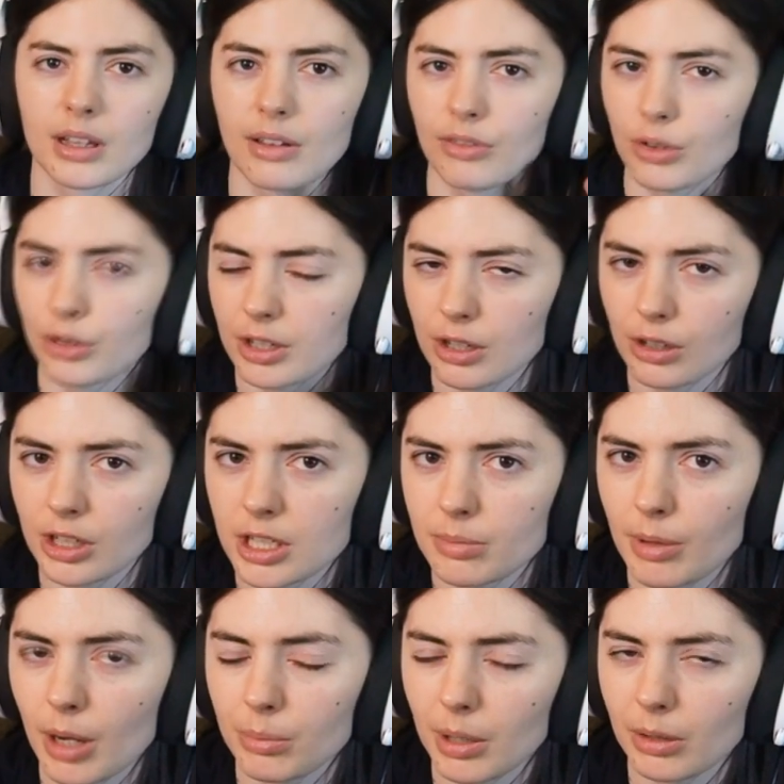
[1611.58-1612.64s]
if you're curious
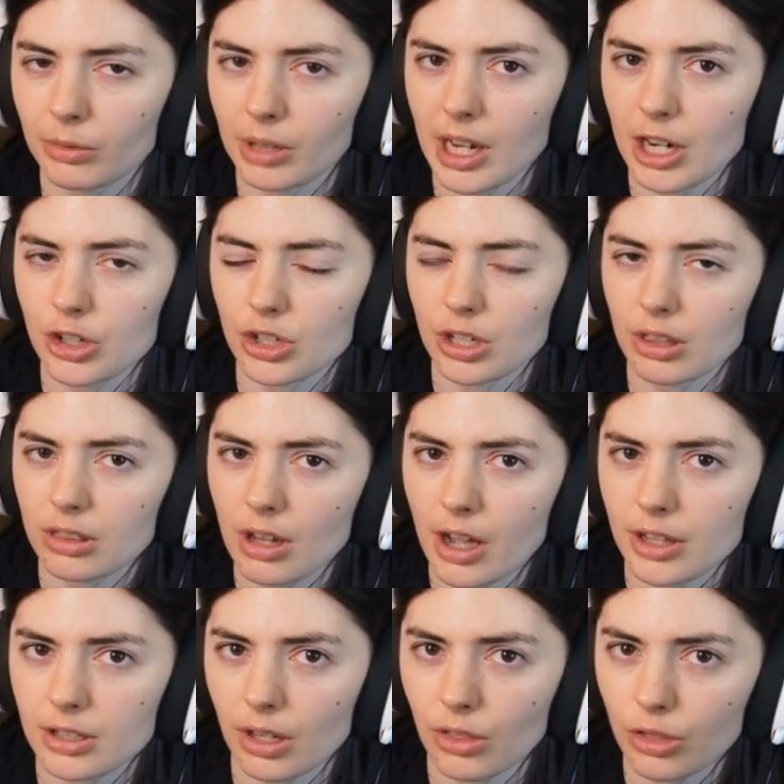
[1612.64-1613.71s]
about my reaction and
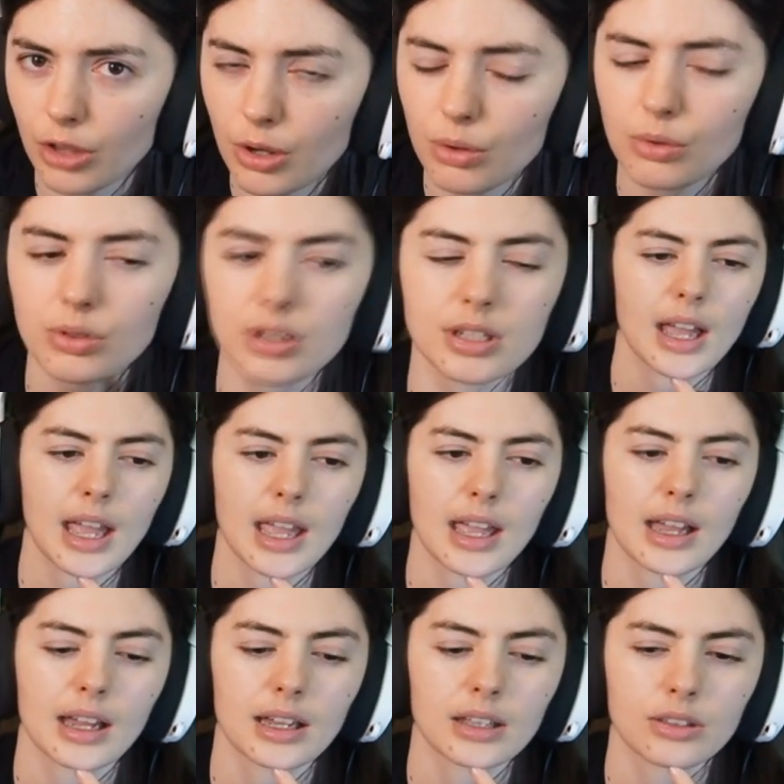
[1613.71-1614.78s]
thoughts on those.
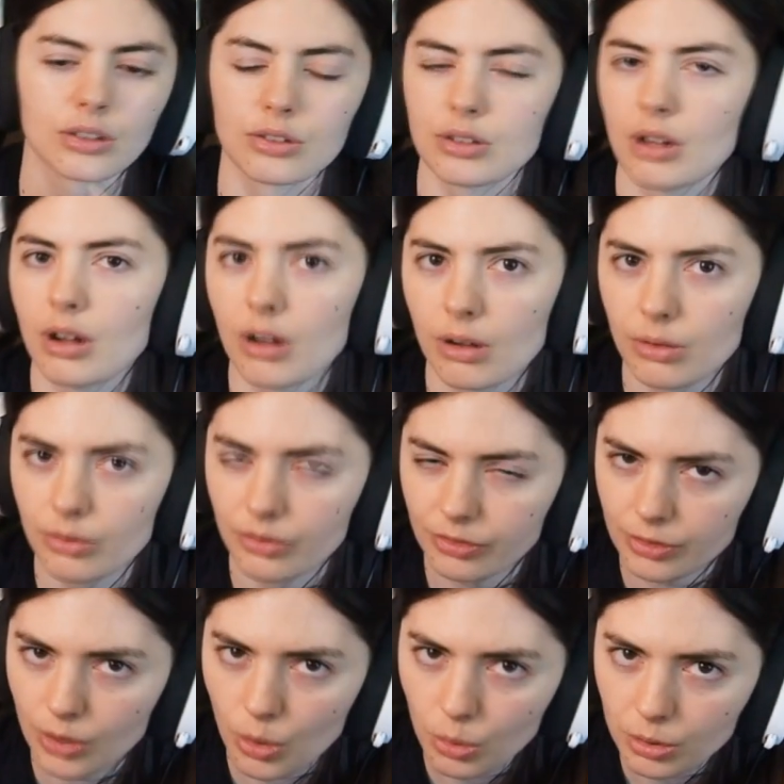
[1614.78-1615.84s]
And there's all, of
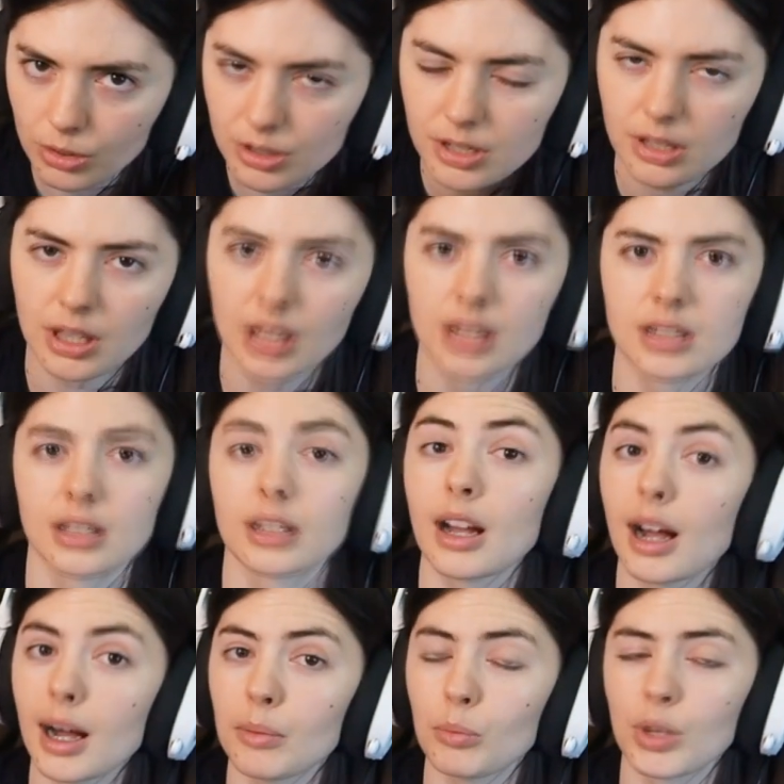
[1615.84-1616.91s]
course, things to
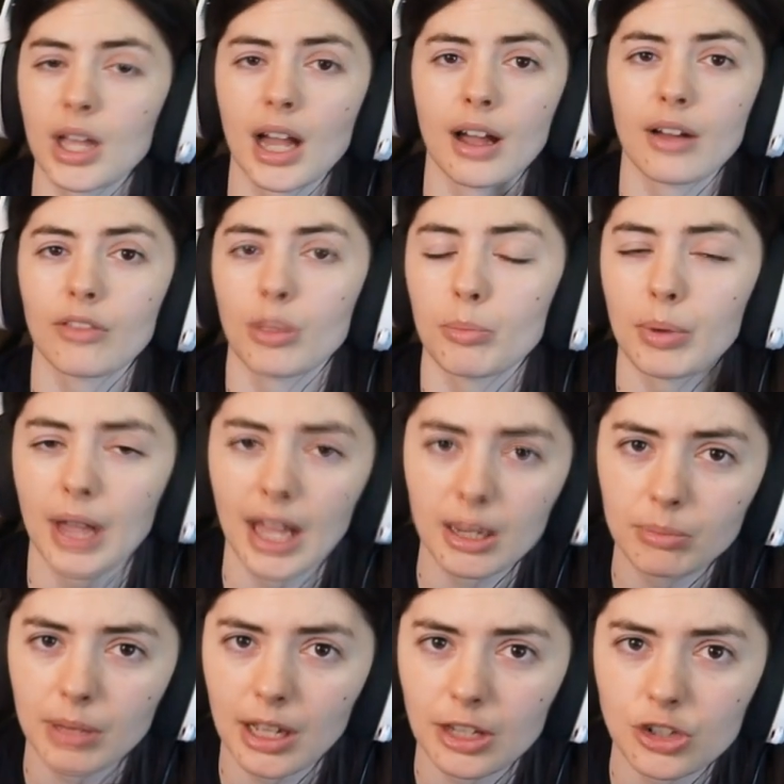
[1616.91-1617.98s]
come. We have The
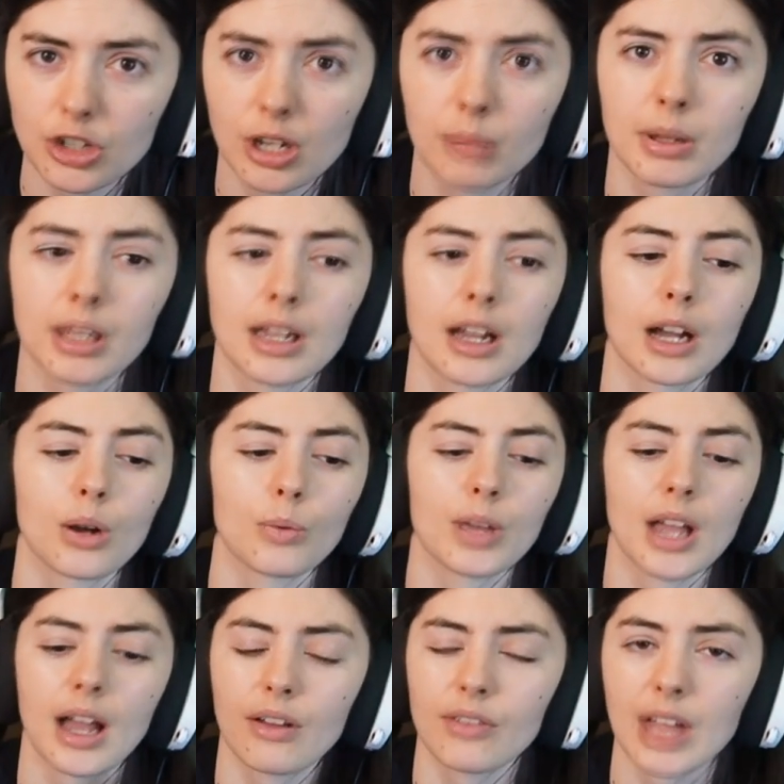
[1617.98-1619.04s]
Bad Batch coming out. We
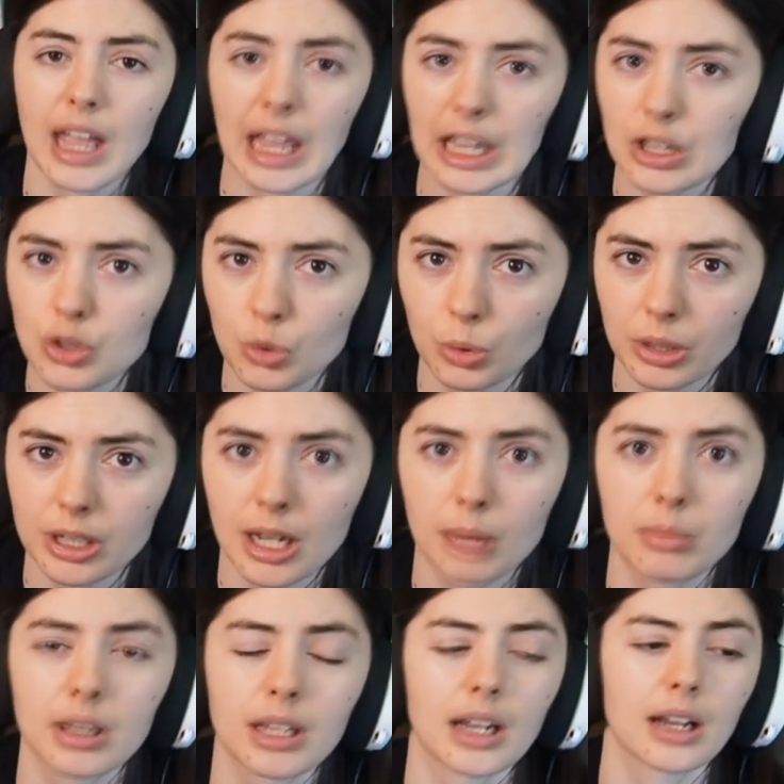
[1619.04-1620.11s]
have Andor
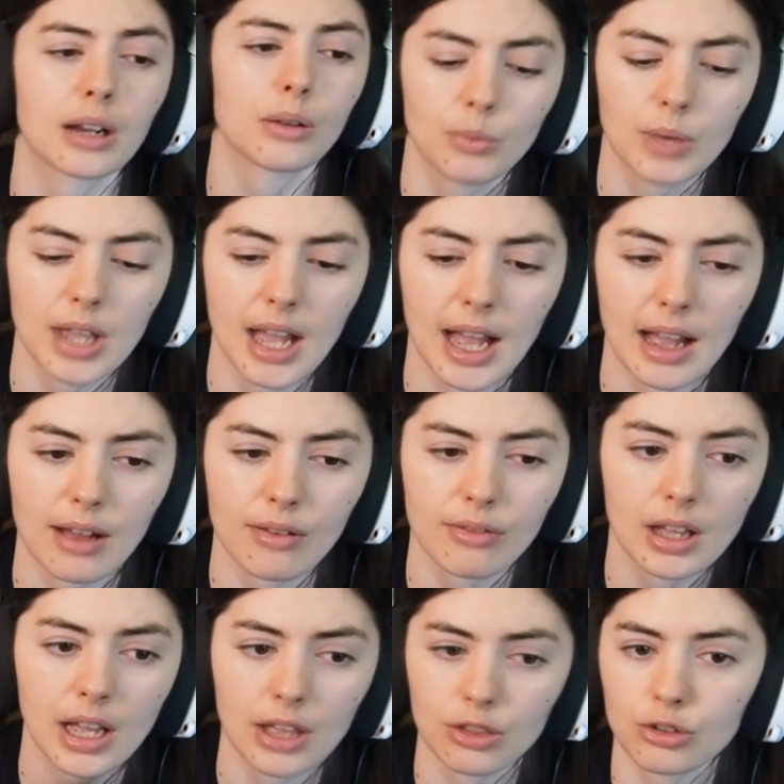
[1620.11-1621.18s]
coming out. We
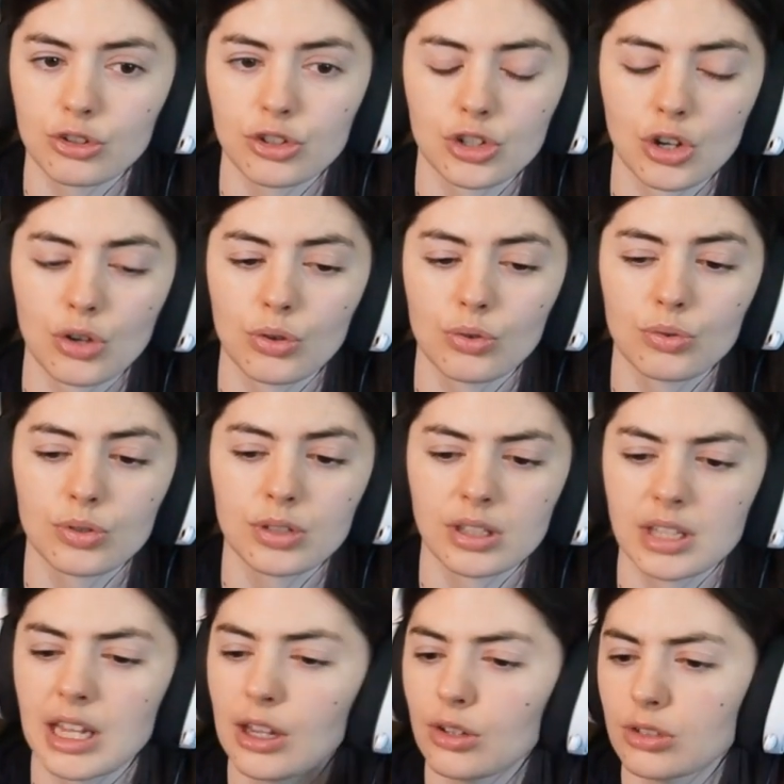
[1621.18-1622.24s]
have other shows, The
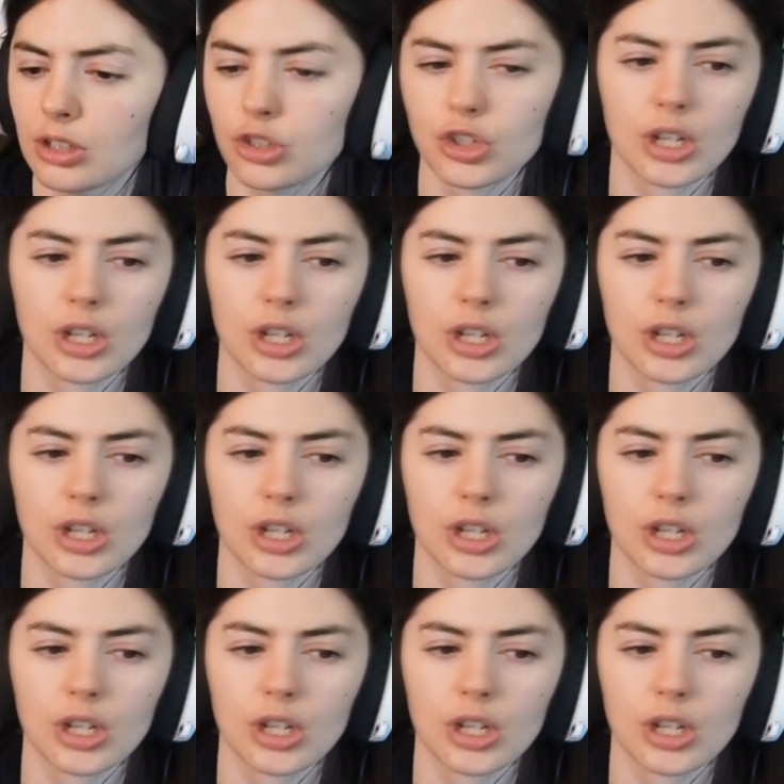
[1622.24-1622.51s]
Tales of the